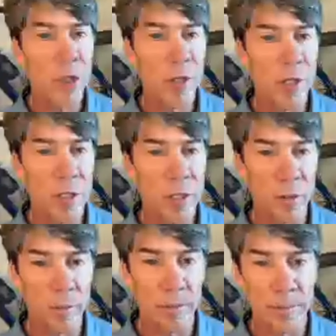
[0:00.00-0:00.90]
you to
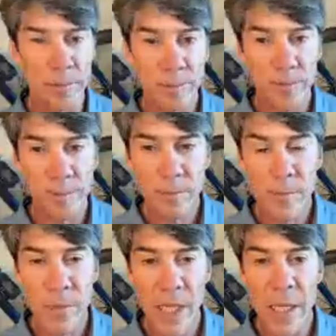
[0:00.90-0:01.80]
do
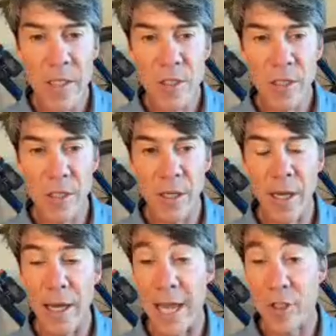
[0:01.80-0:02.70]
is to
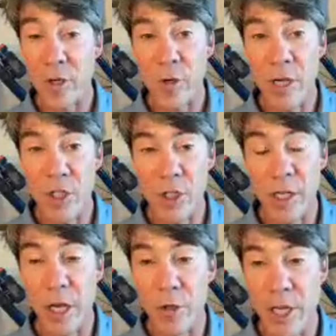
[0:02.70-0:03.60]
uh, ask your question to
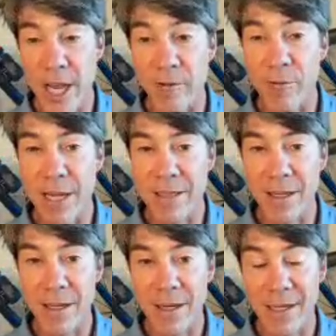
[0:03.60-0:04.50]
Coach Cat right
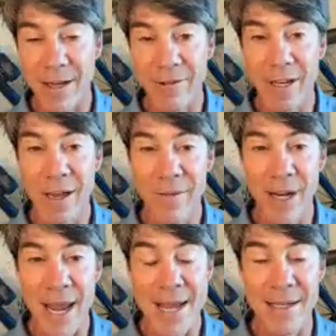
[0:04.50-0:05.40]
there in that
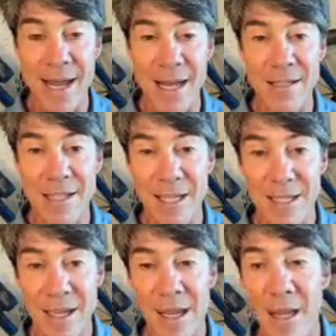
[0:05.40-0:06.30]
recovery
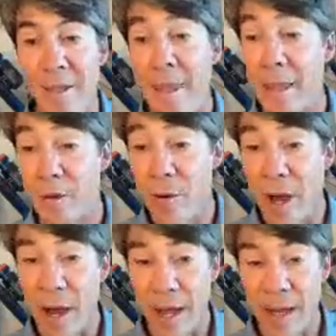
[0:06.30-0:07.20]
analysis that you
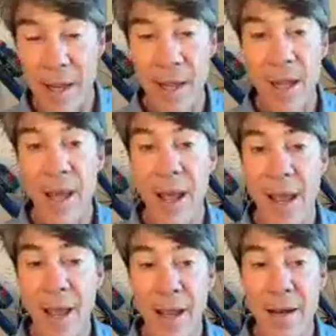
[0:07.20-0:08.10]
got
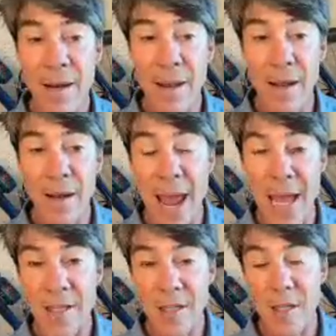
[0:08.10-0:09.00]
and and
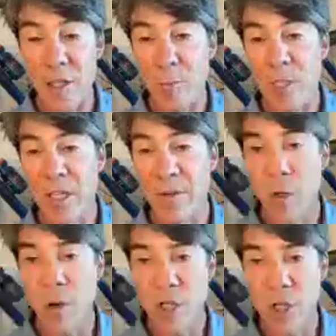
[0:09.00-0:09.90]
ask the specific
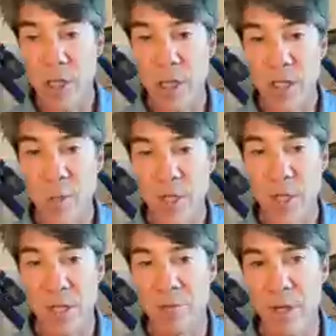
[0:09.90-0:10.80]
question,
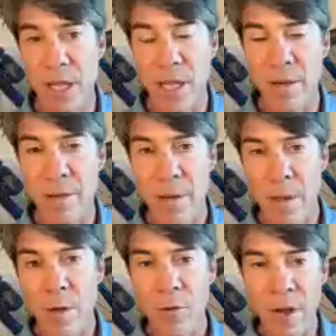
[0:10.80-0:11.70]
especially in re- in
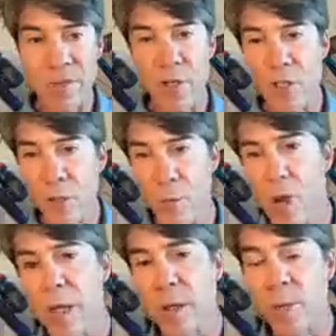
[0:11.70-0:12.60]
reference to
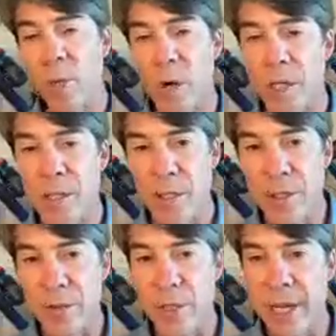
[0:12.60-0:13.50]
what you want to
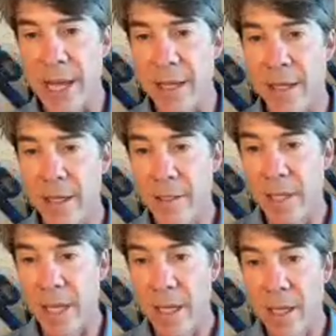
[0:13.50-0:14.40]
do today. And it's
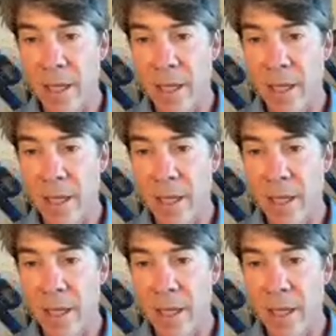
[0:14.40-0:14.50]
like,